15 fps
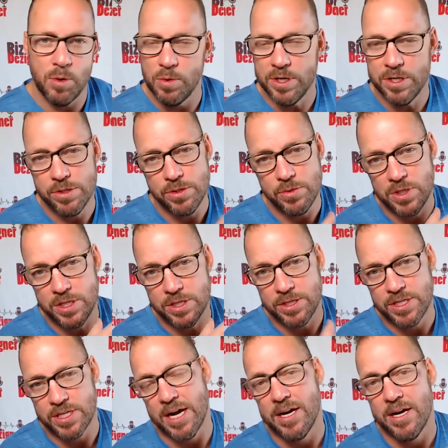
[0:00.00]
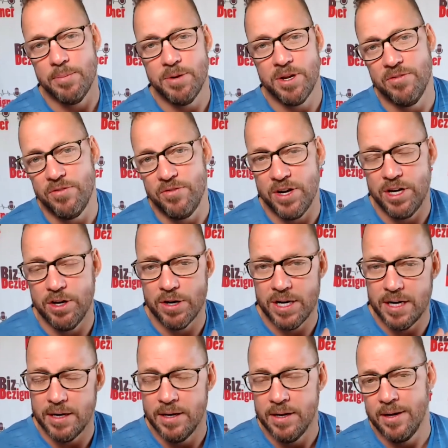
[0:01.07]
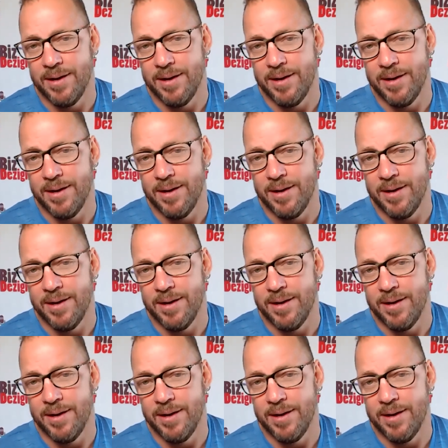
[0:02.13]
What we do is we just set it up, configure it,